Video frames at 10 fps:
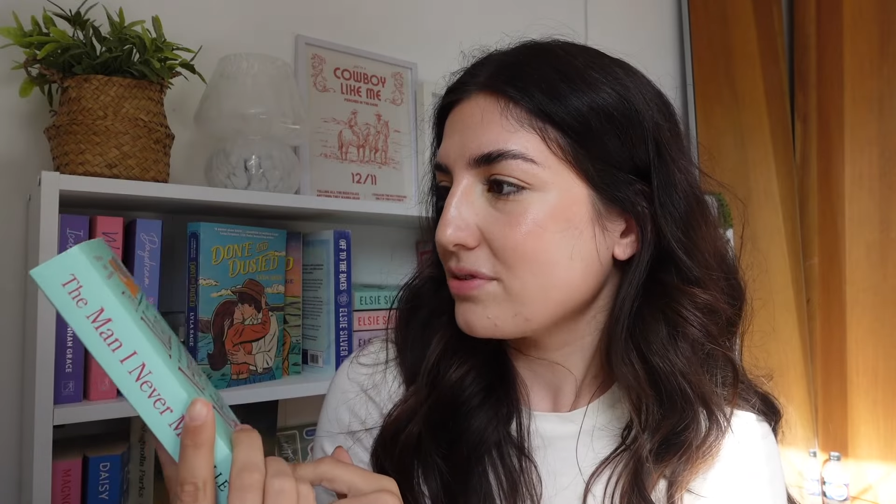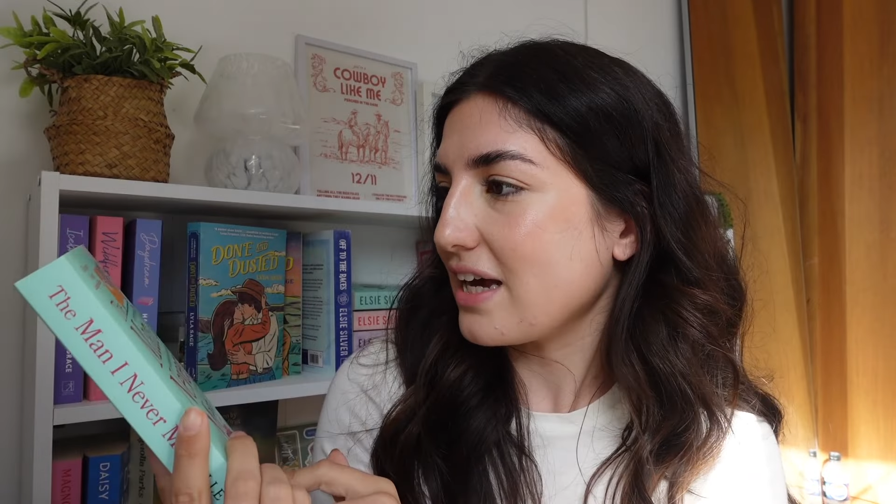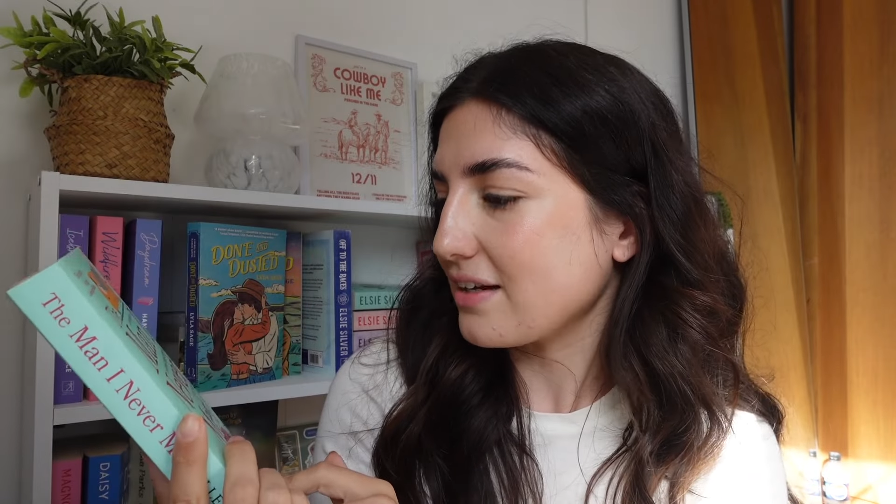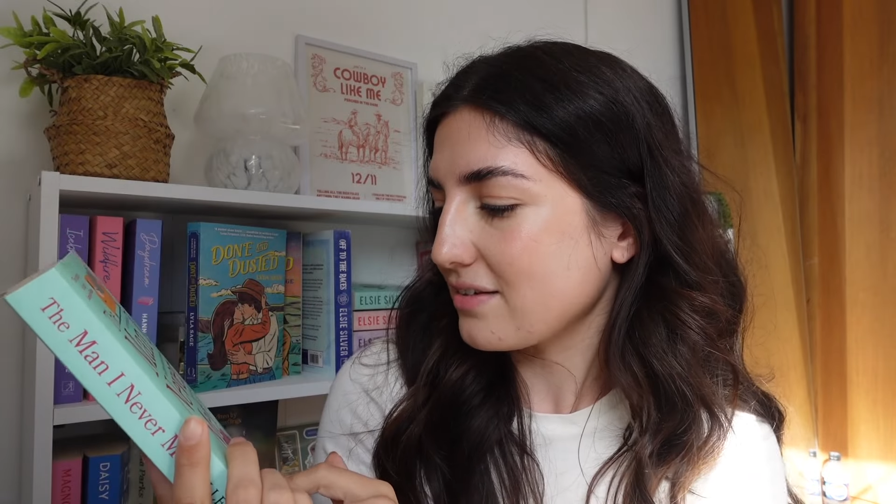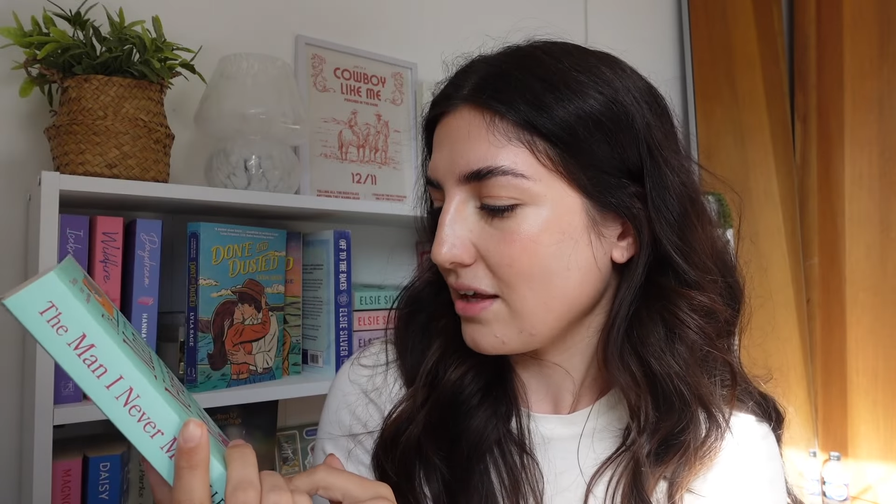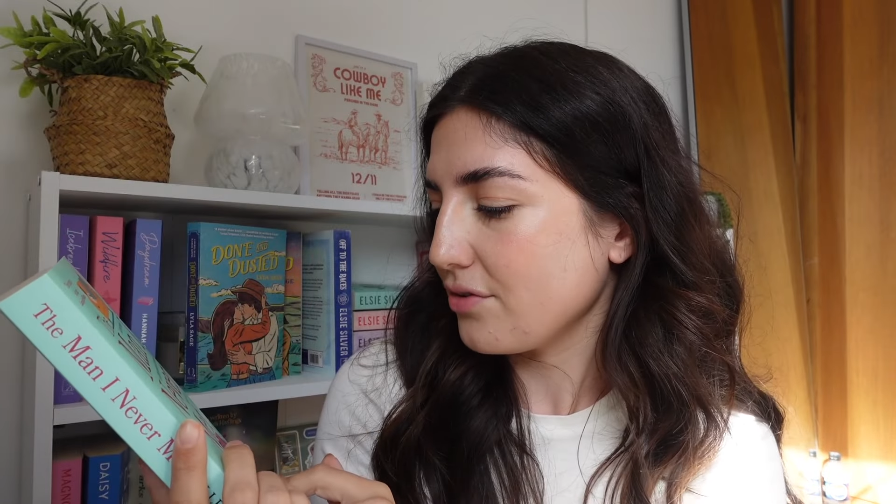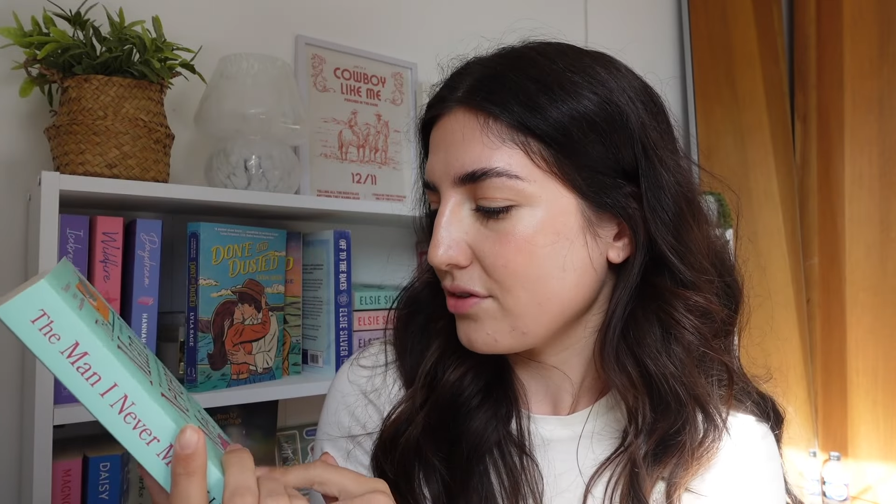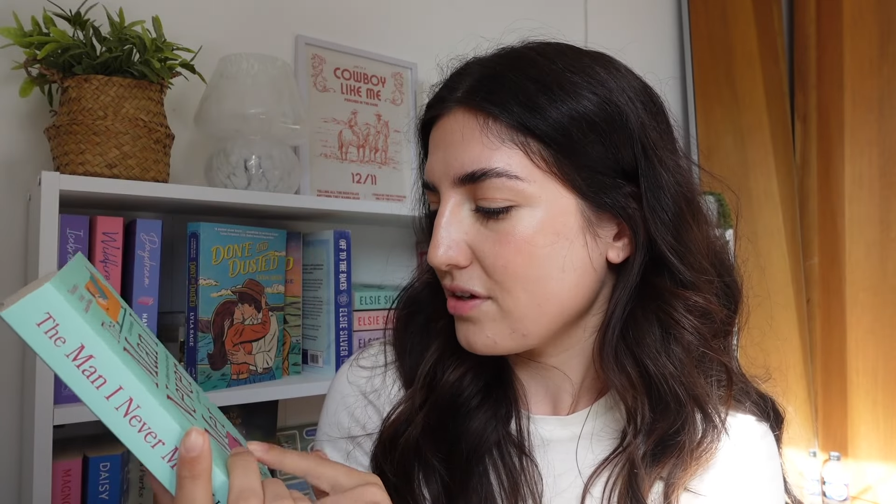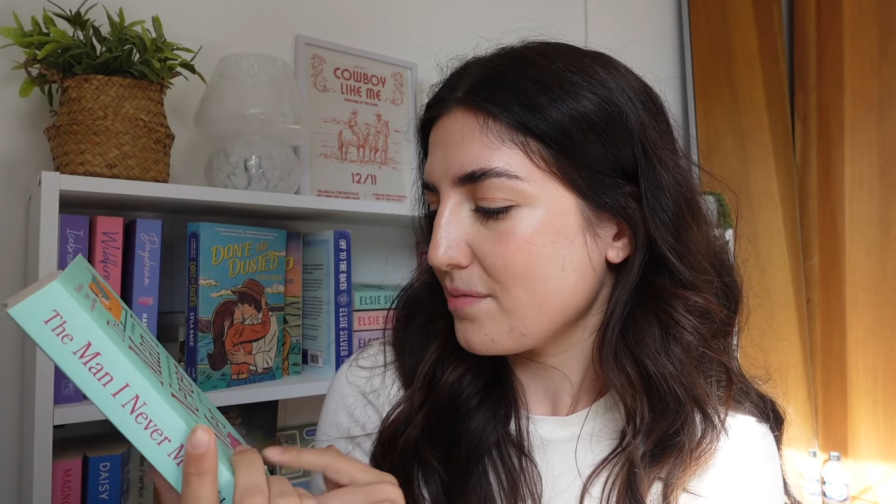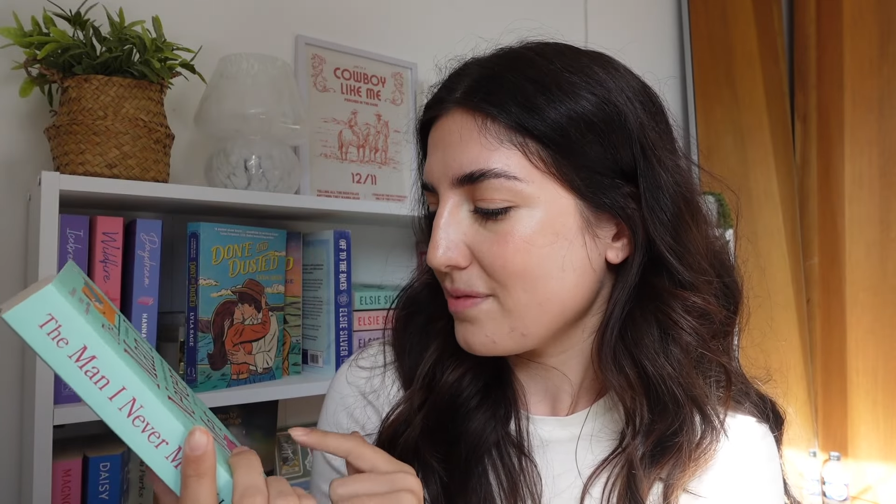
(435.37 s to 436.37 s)
texting on
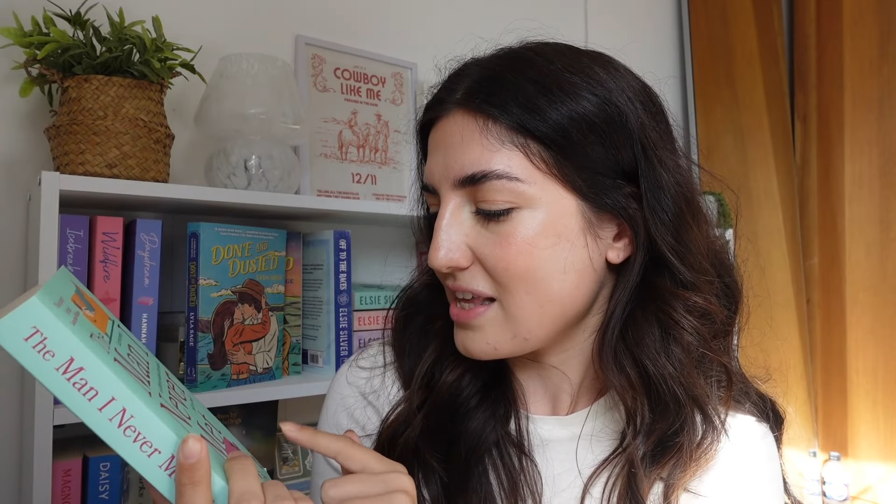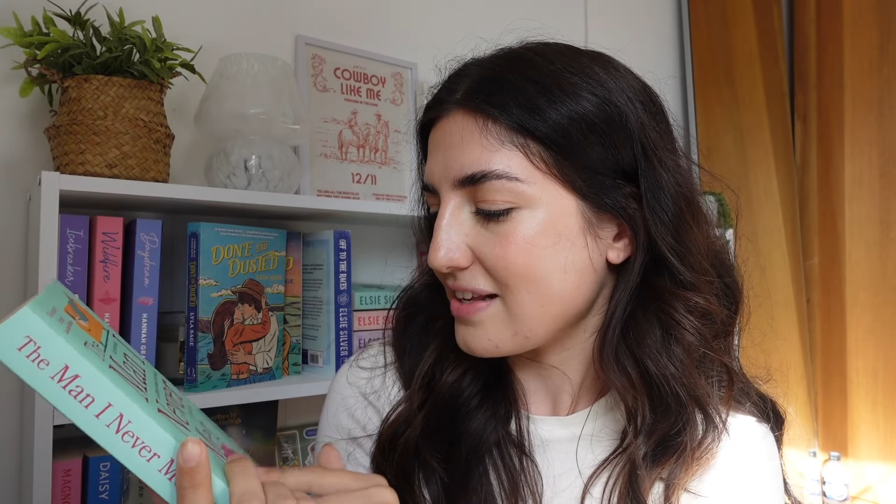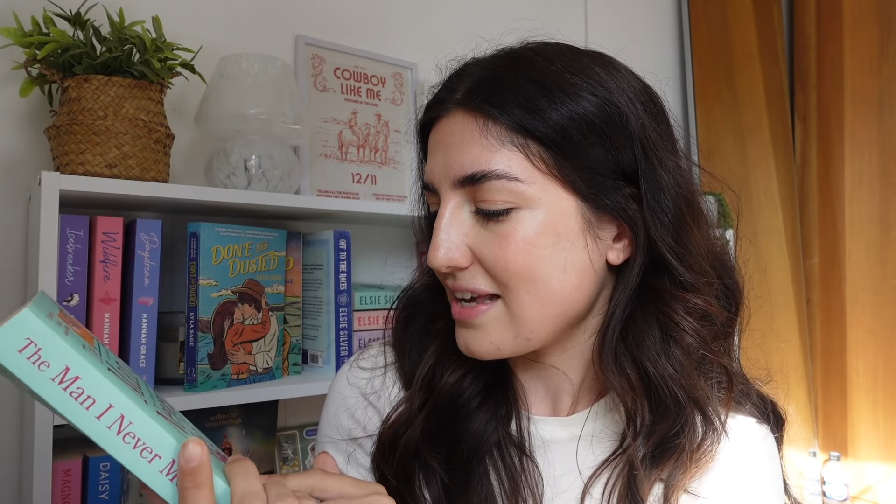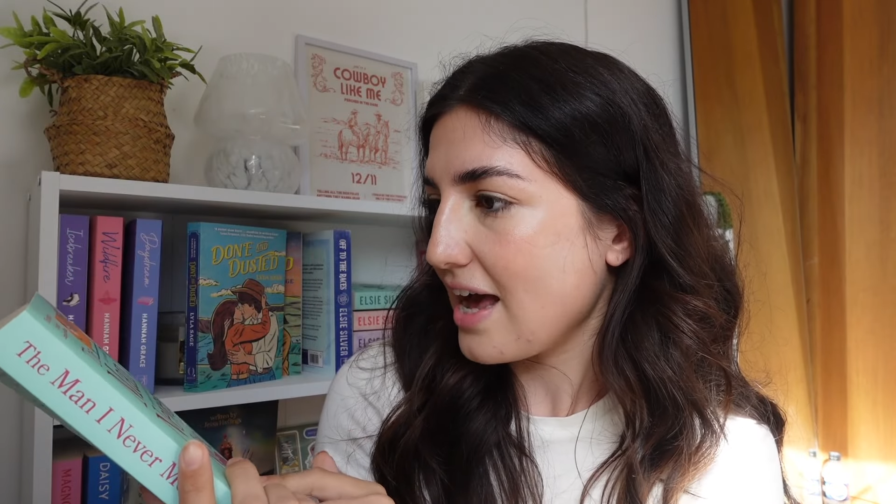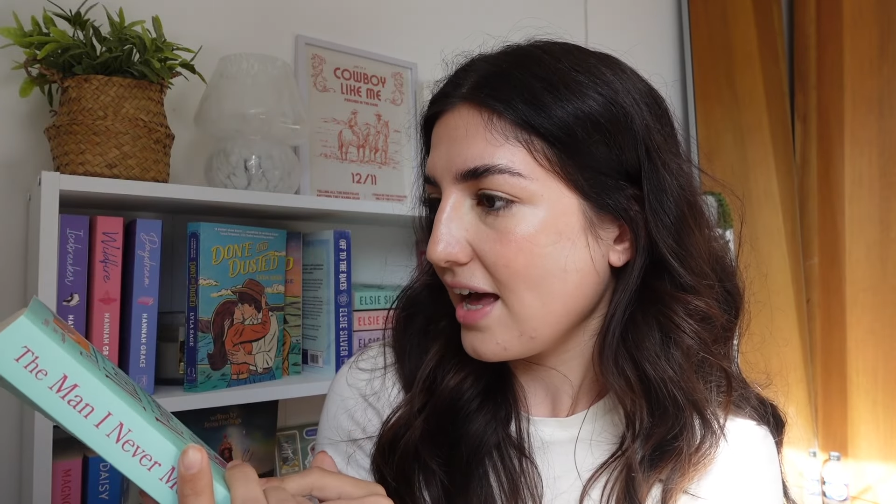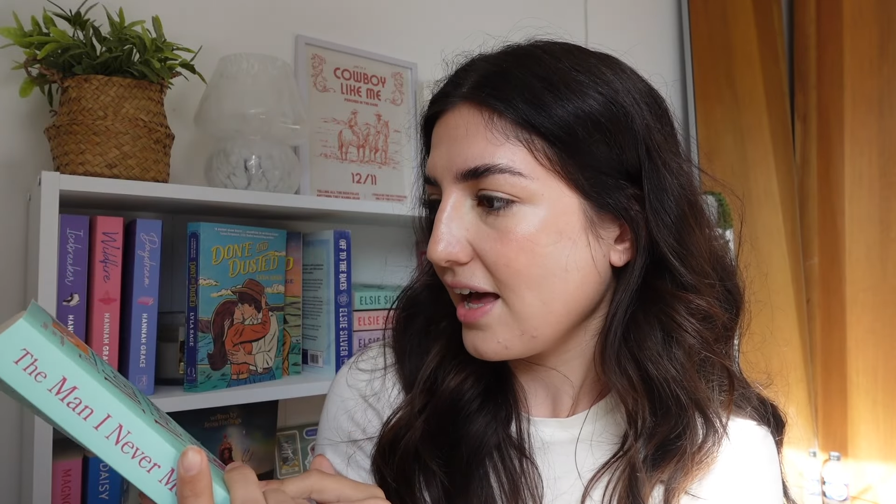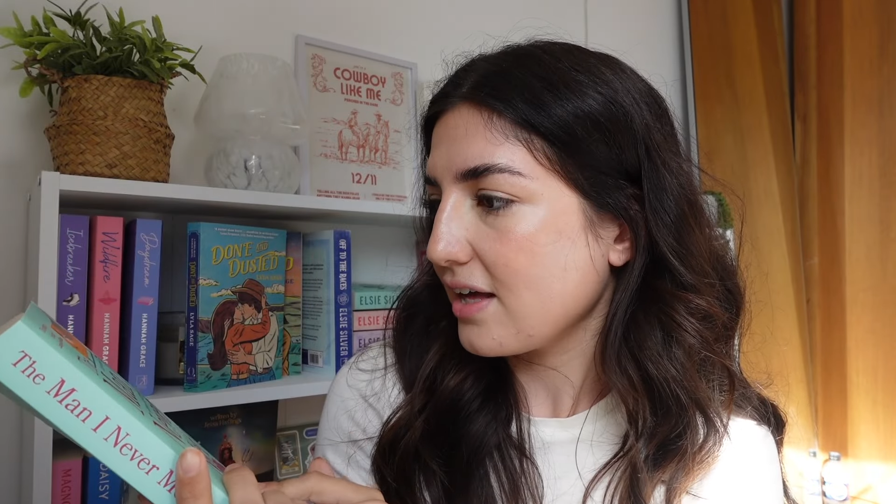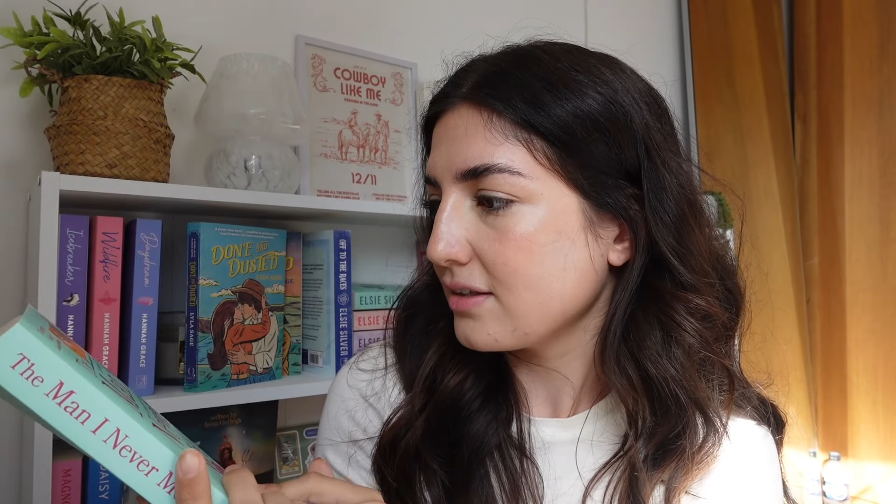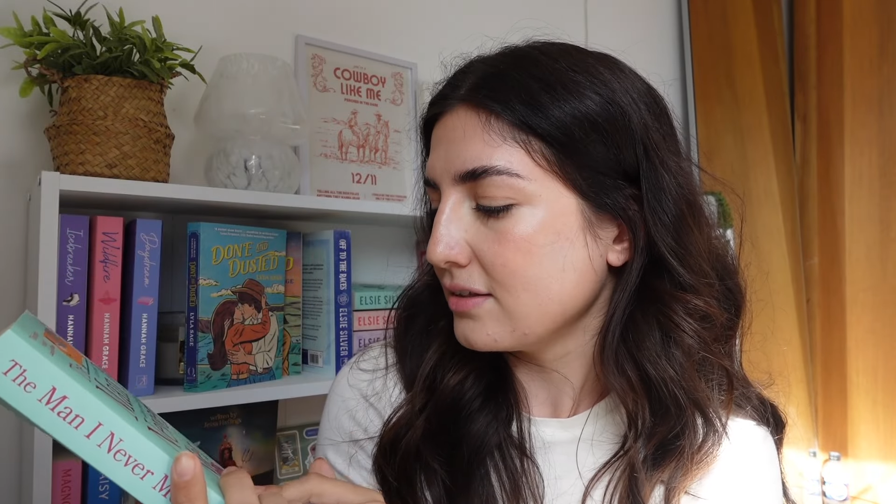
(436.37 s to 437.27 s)
them, there's a cat,